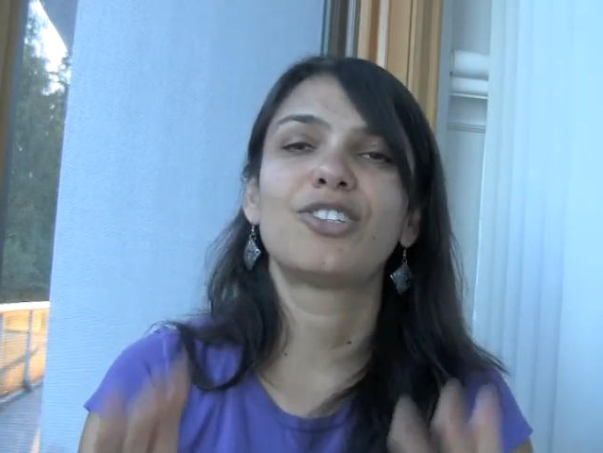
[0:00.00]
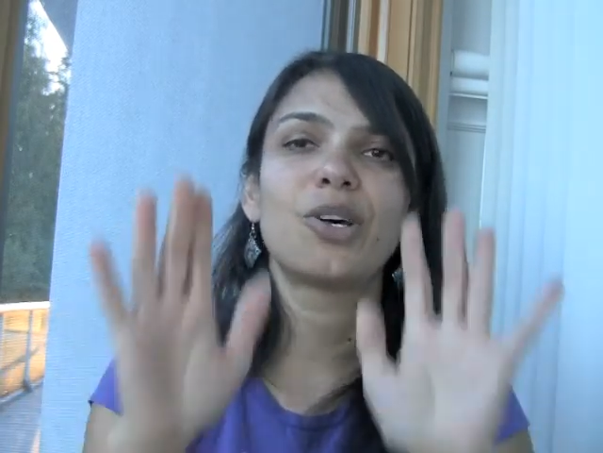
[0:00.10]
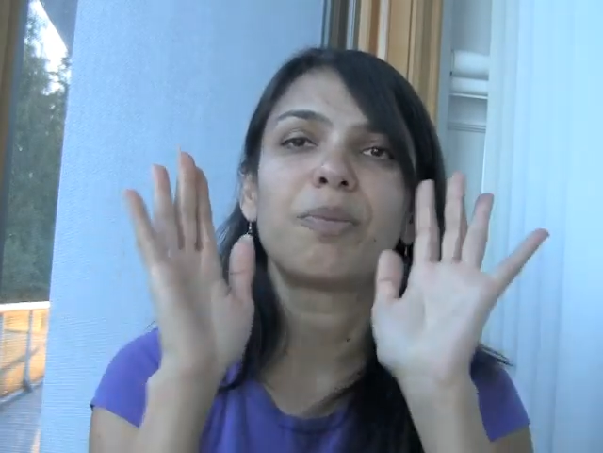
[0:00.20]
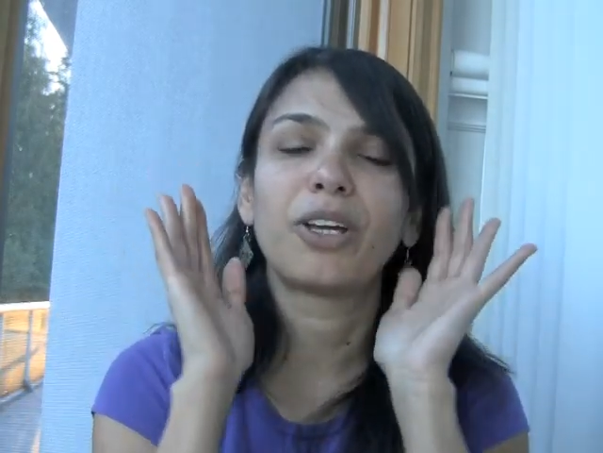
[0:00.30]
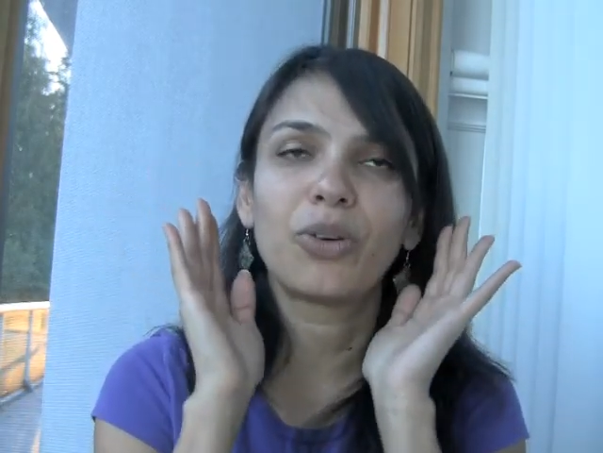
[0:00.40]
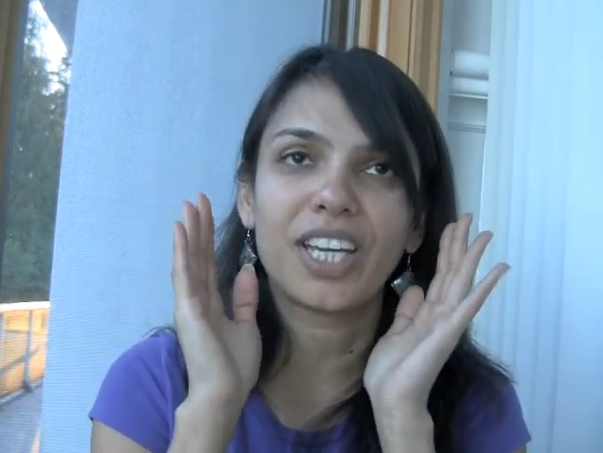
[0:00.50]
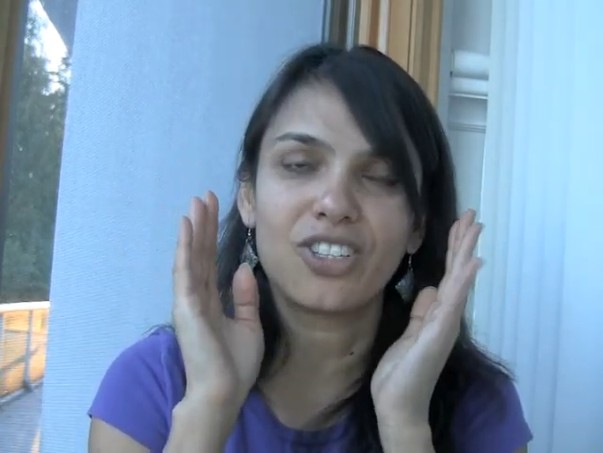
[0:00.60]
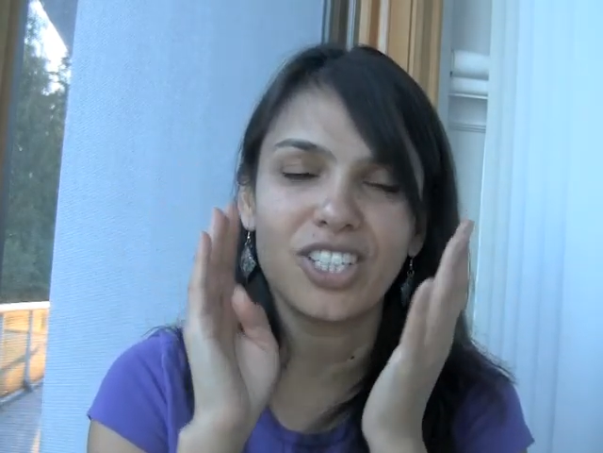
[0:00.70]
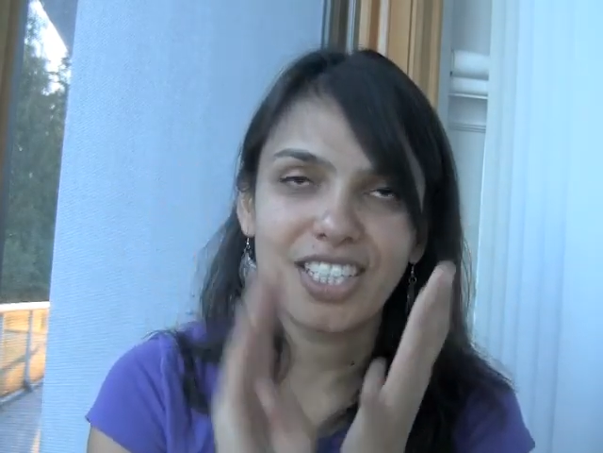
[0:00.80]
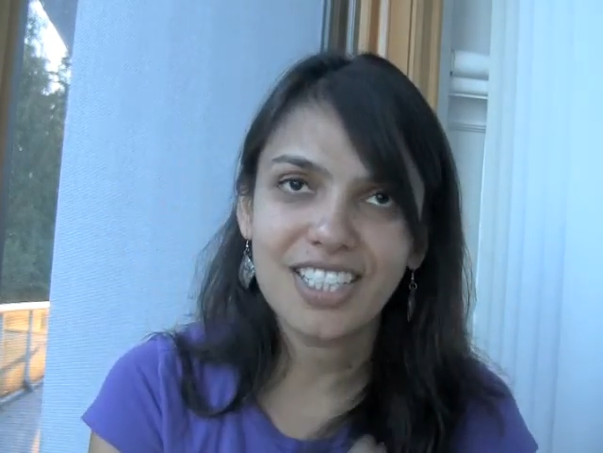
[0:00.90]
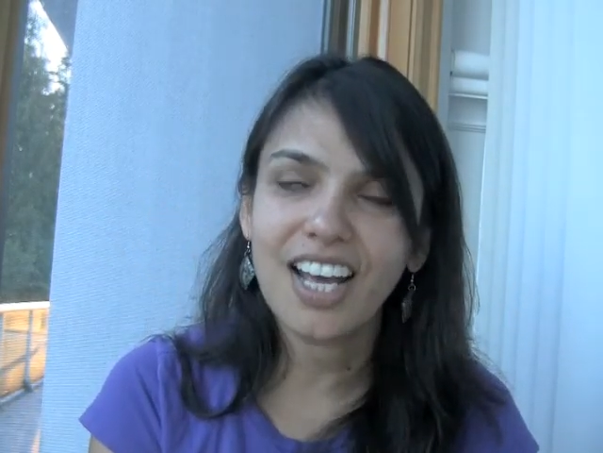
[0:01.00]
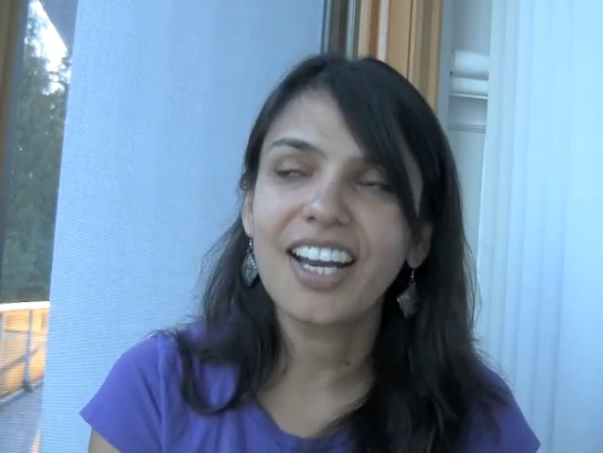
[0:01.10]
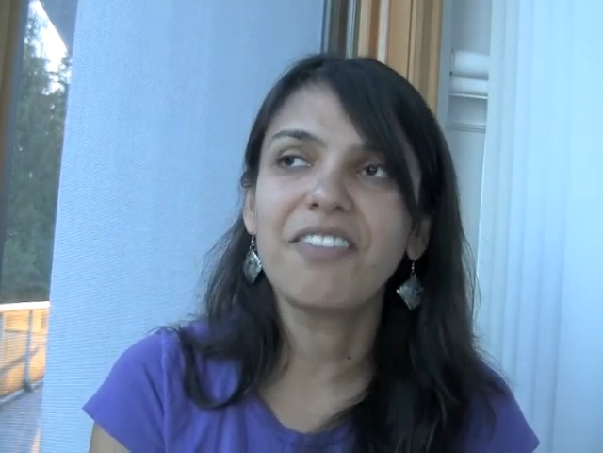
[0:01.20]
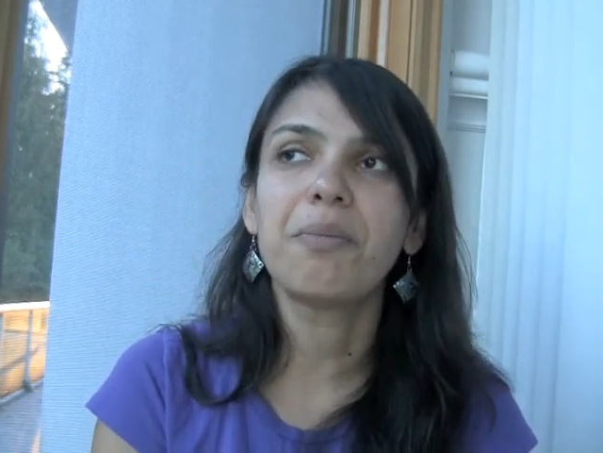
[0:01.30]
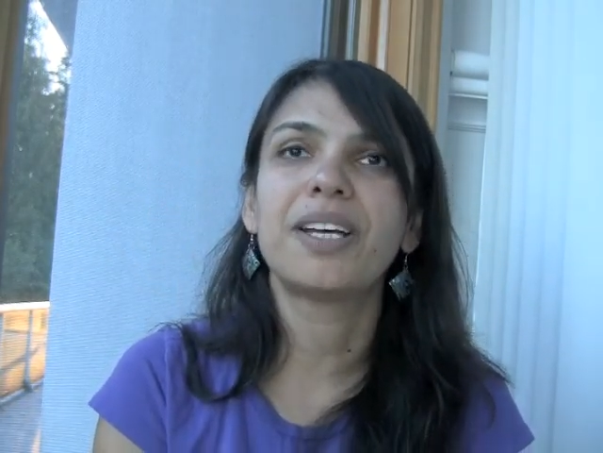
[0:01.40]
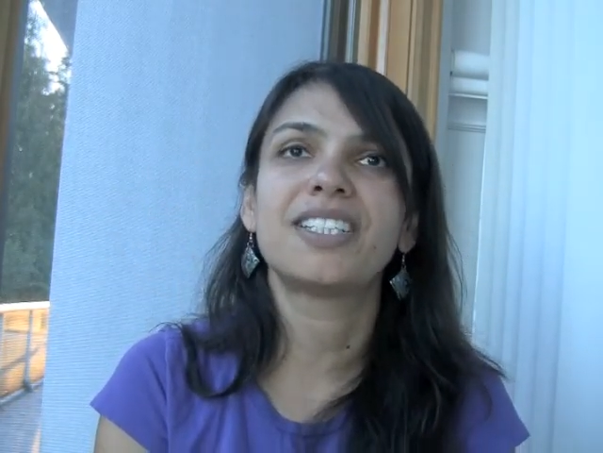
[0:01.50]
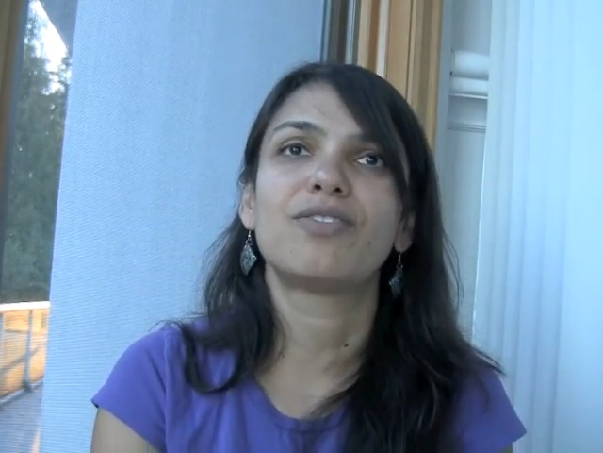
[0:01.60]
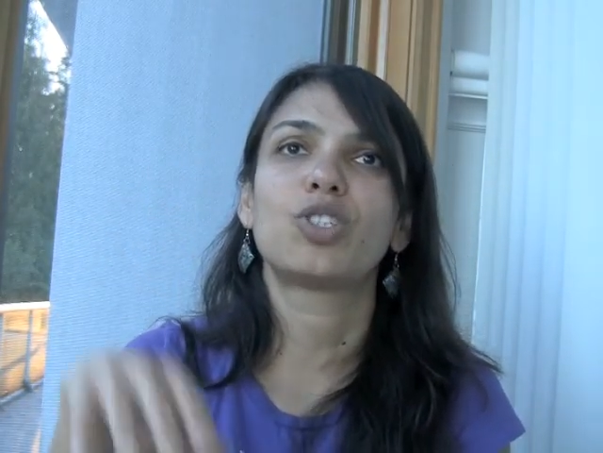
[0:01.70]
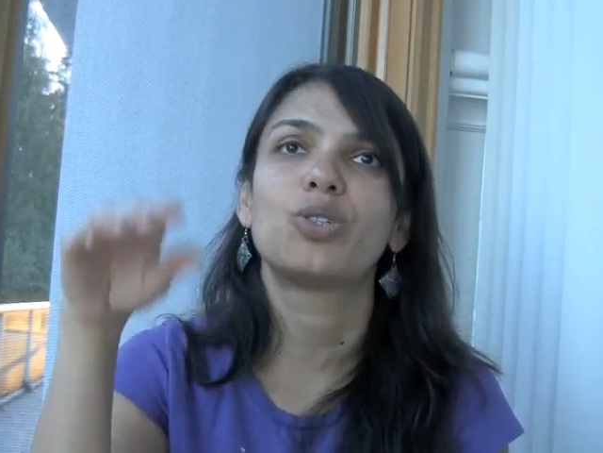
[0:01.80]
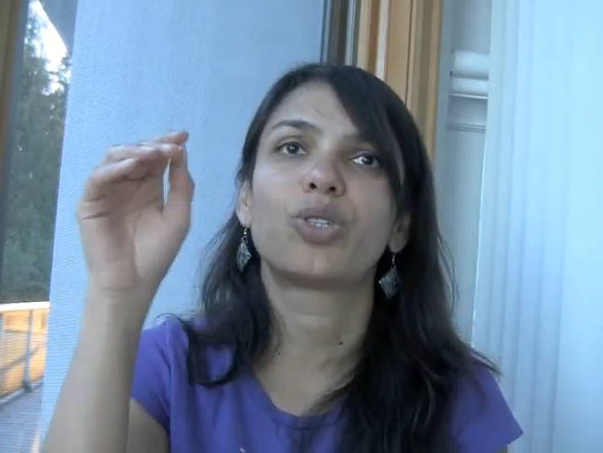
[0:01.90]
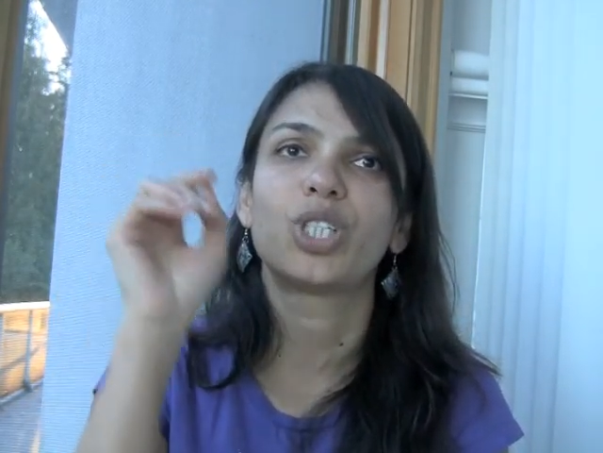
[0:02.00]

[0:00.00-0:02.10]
and so I'm like, okay, she did not have a massive stroke,